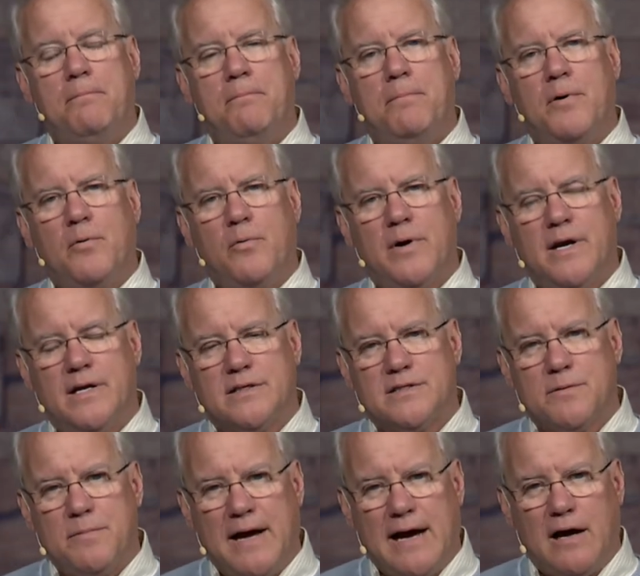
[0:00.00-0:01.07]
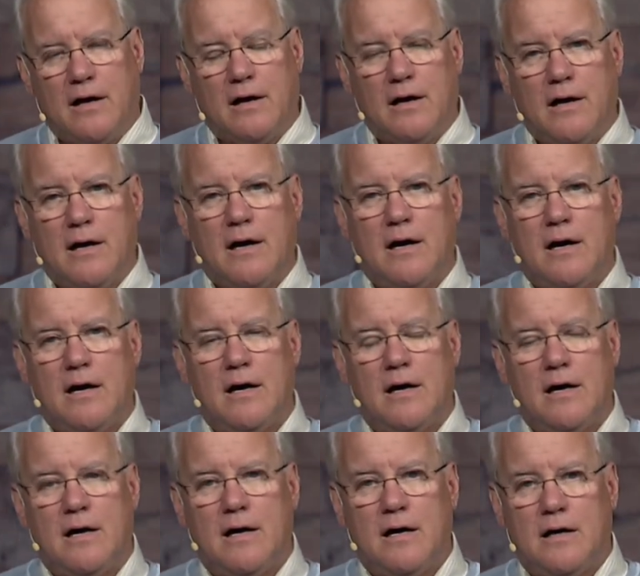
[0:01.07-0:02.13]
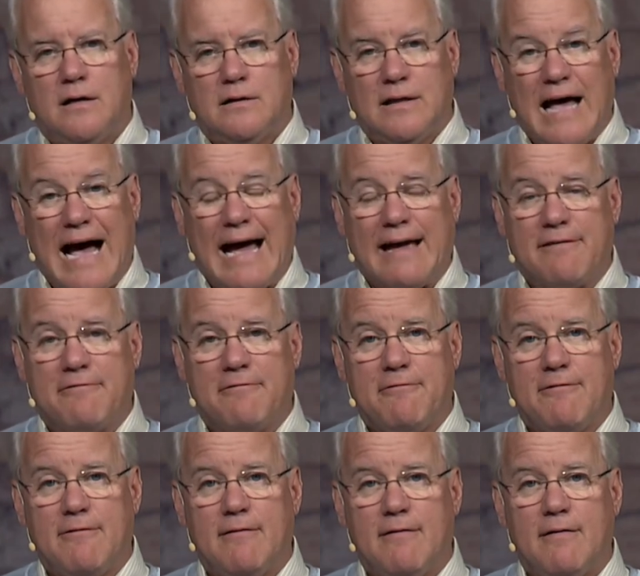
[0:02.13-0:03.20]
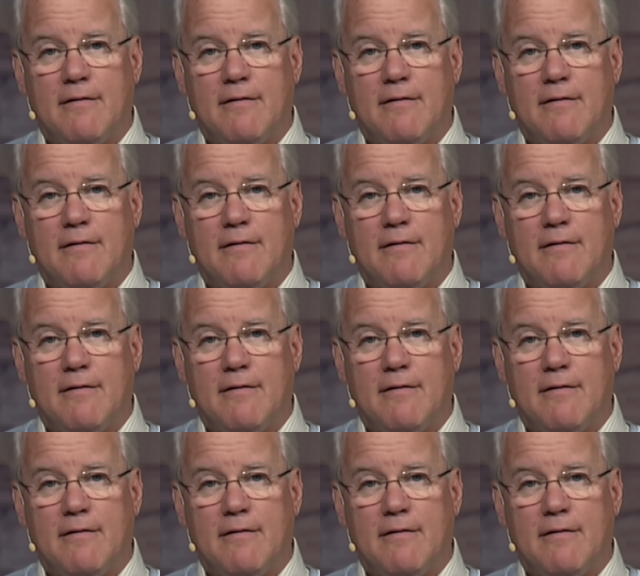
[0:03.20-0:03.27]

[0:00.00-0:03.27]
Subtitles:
But when it's about life